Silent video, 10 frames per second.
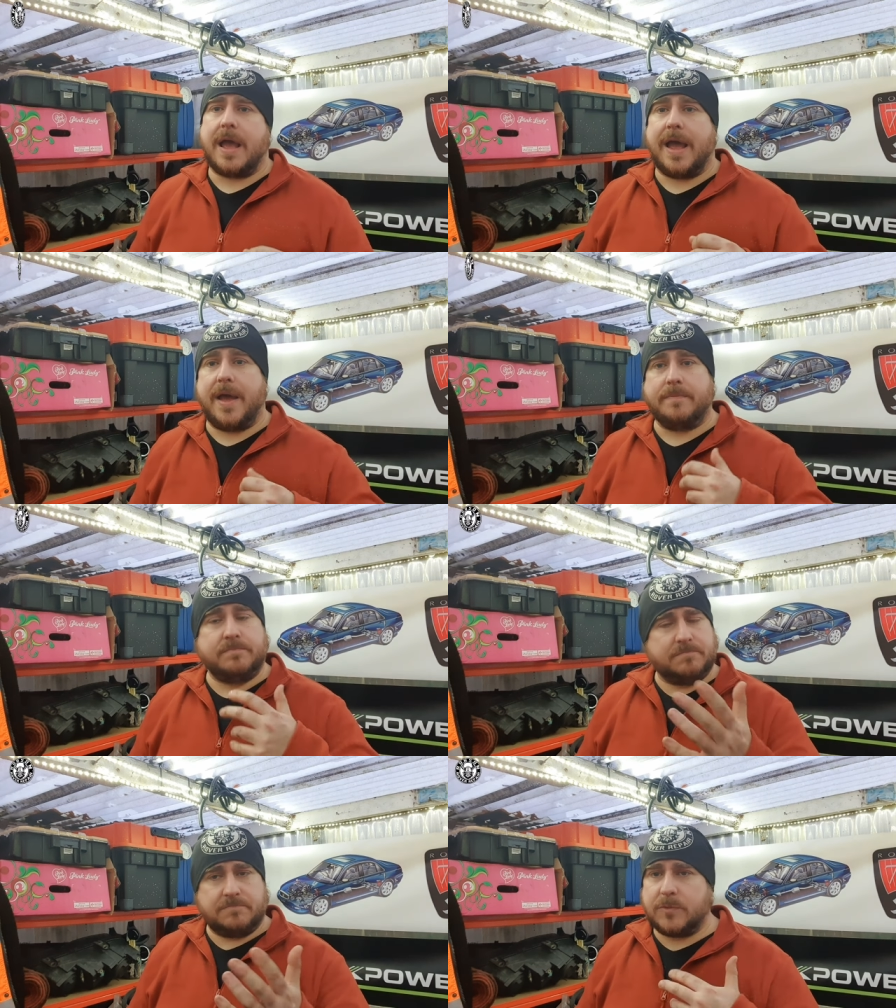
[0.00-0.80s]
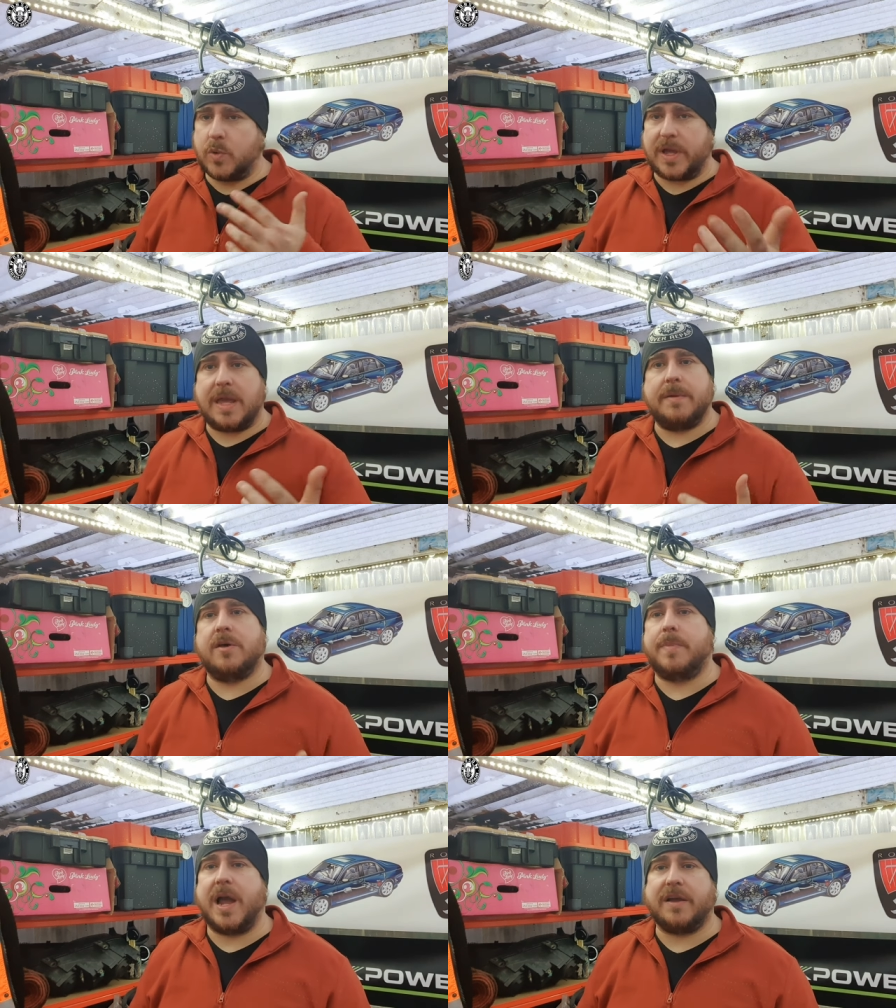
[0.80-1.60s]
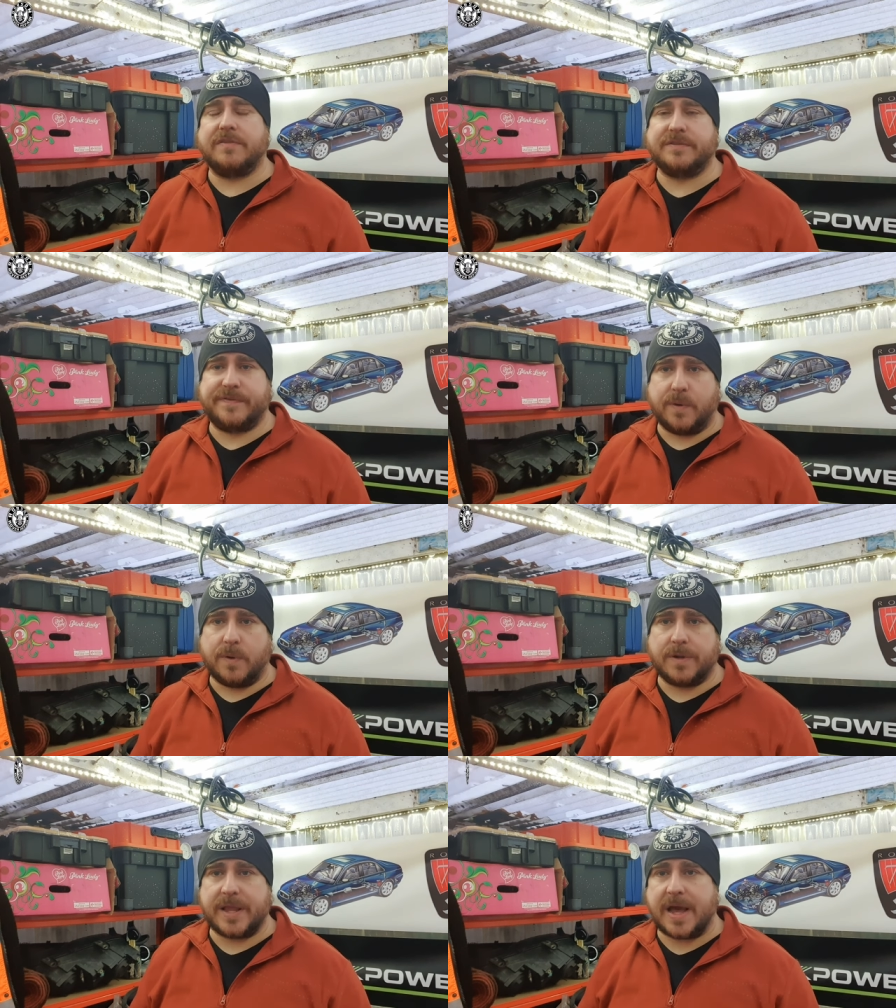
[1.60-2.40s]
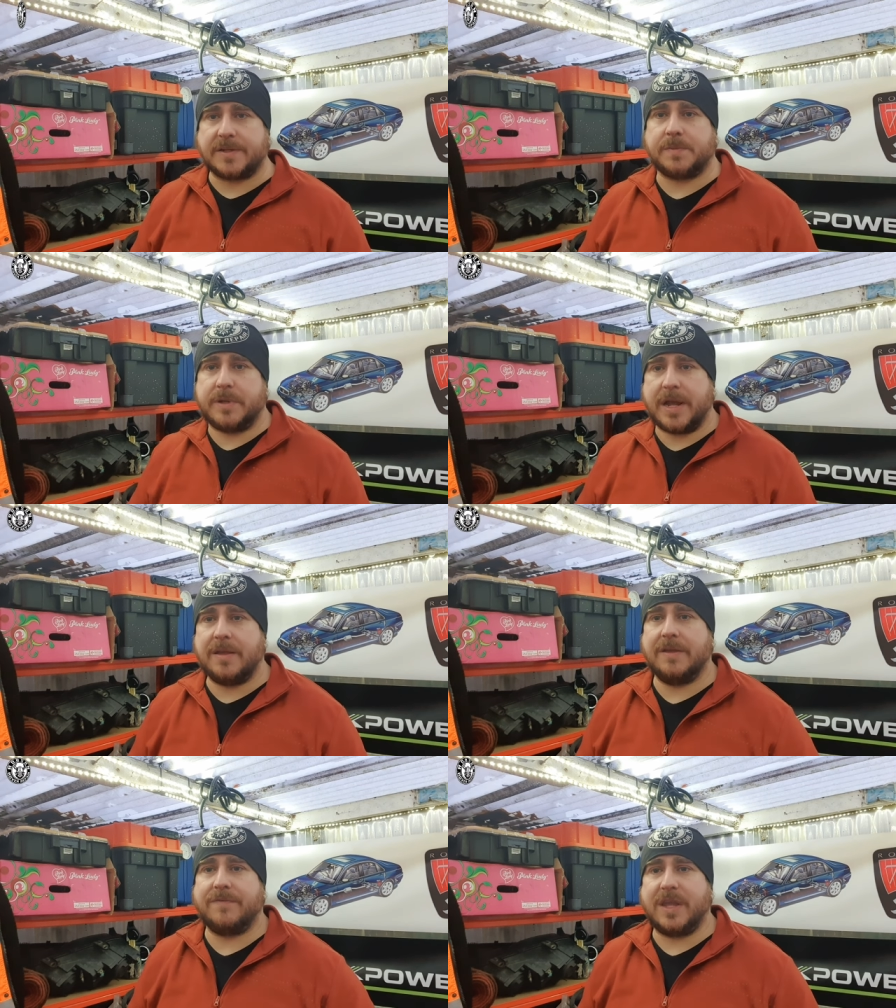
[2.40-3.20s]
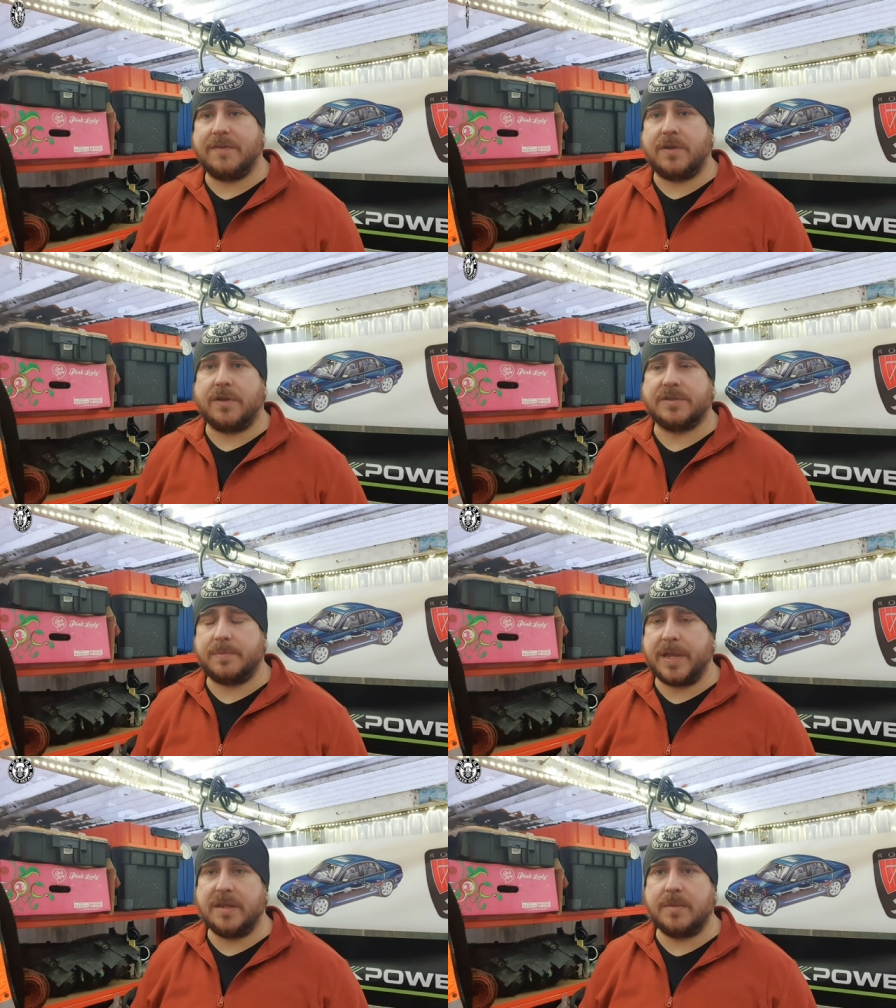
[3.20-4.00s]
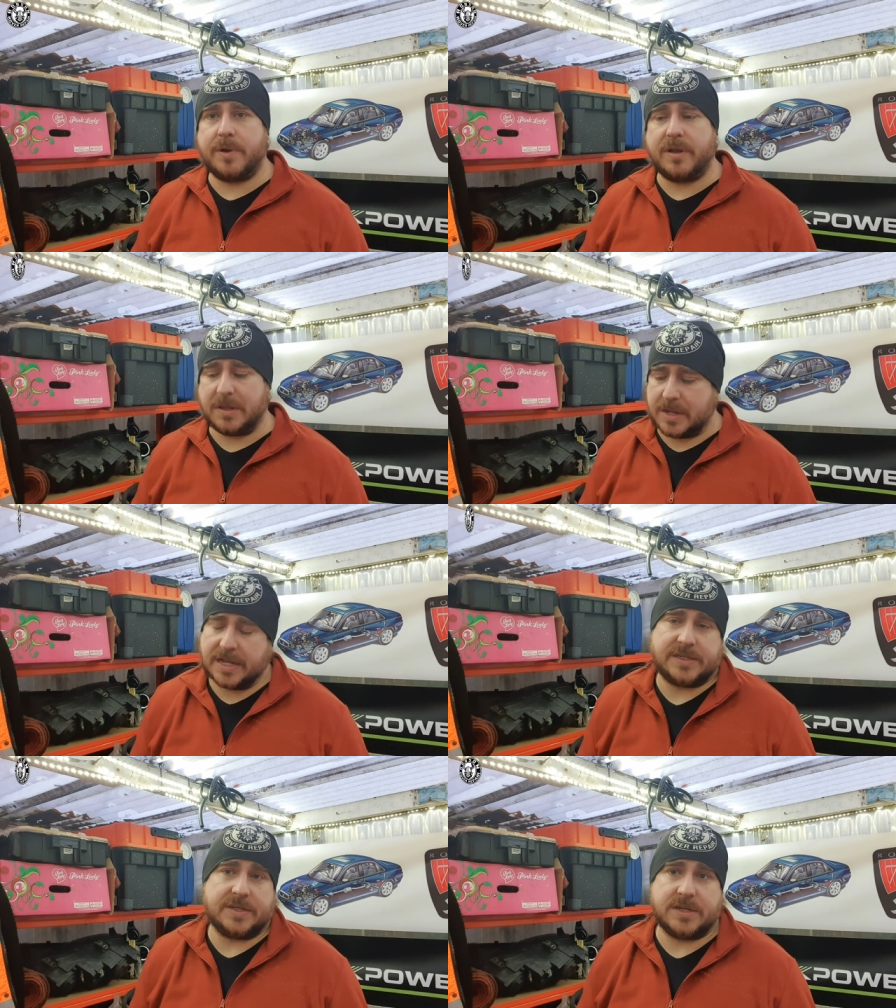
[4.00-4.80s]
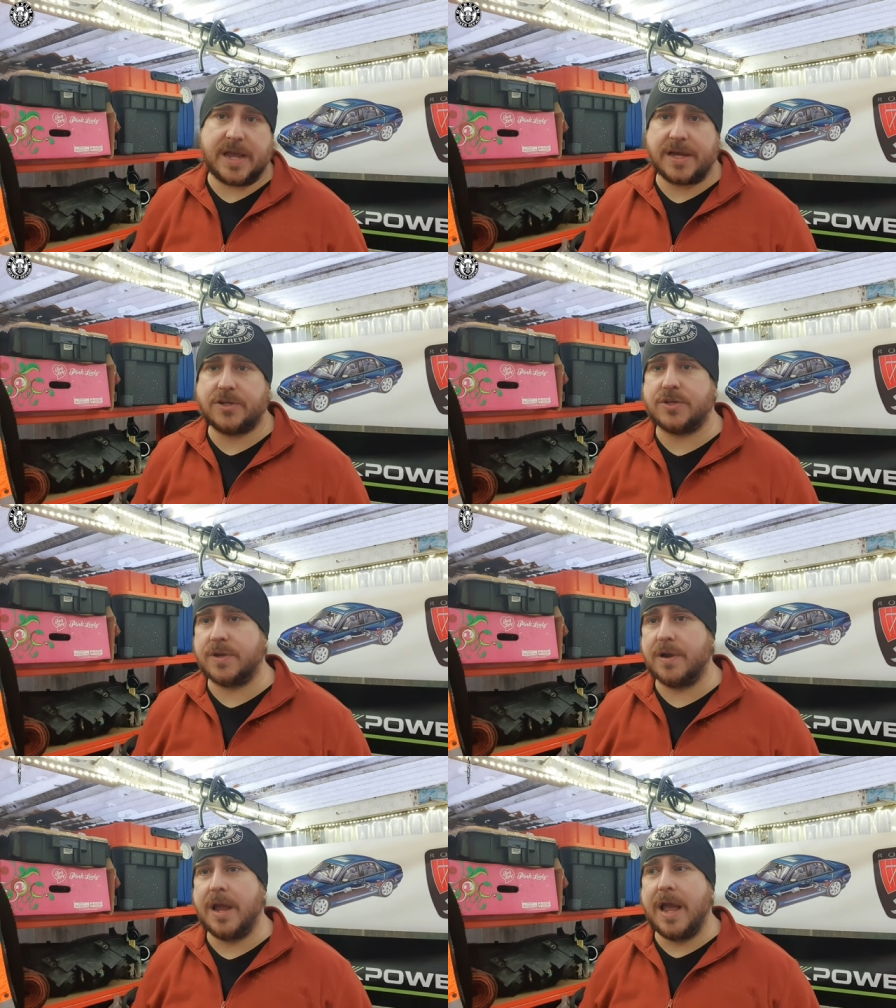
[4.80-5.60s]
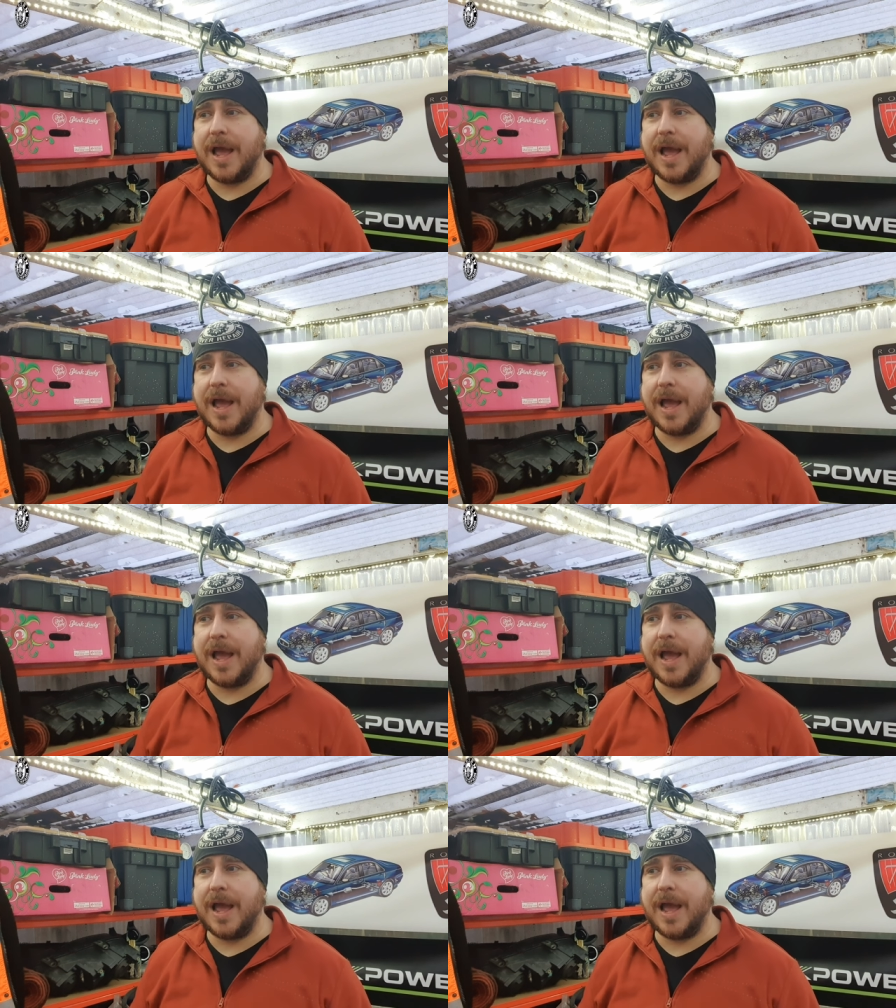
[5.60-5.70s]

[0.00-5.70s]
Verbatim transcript: Um, quick email backwards and forward. They asked me I have to give an honest opinion about it. I says, yeah, sure.